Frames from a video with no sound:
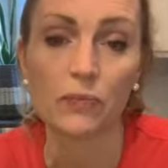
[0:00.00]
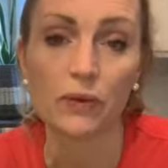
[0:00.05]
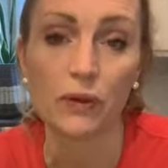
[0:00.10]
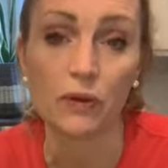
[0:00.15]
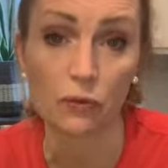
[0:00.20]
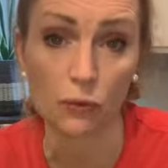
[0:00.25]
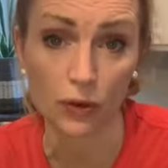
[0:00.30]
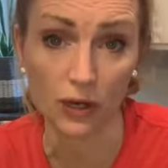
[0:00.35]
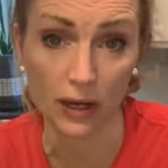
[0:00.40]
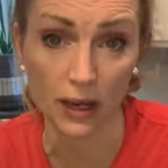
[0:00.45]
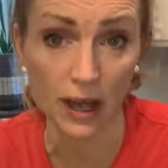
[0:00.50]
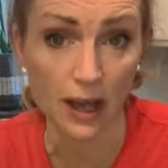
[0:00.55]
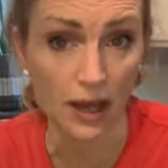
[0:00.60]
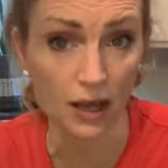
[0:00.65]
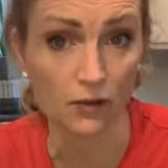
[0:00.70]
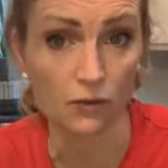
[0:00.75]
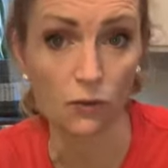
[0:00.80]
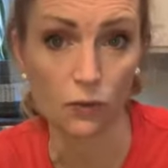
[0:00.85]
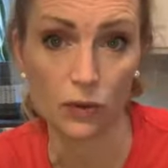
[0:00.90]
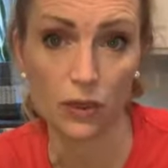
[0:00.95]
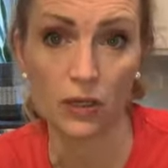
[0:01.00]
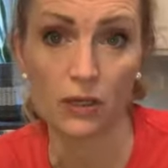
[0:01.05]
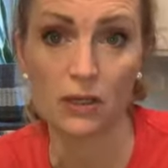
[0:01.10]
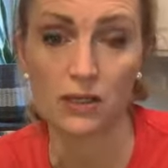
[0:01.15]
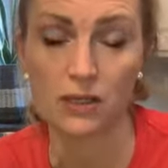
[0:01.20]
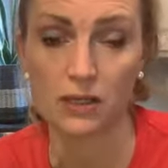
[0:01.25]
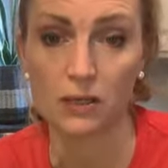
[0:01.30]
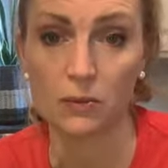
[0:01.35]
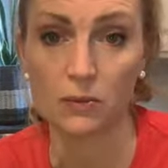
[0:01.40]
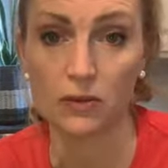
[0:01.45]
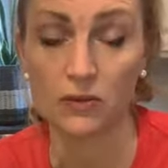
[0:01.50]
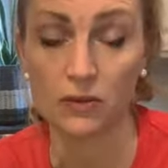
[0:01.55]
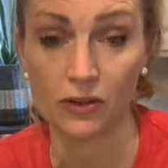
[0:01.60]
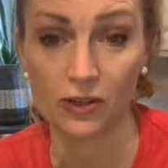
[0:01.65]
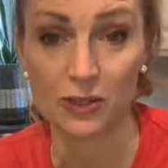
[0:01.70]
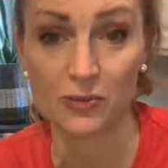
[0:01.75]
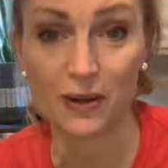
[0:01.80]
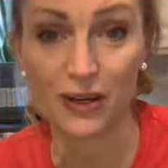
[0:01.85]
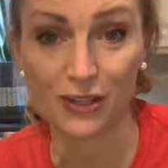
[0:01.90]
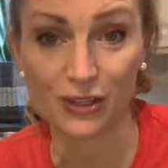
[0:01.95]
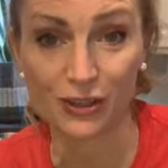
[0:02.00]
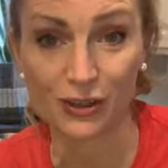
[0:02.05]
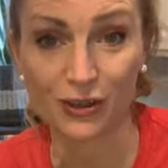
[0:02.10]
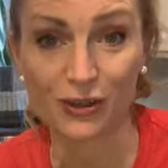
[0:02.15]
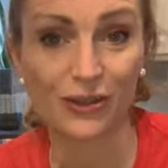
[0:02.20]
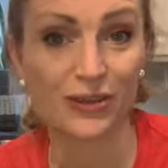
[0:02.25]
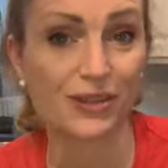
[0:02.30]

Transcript: If we're gonna have wheat, it's gonna be very special.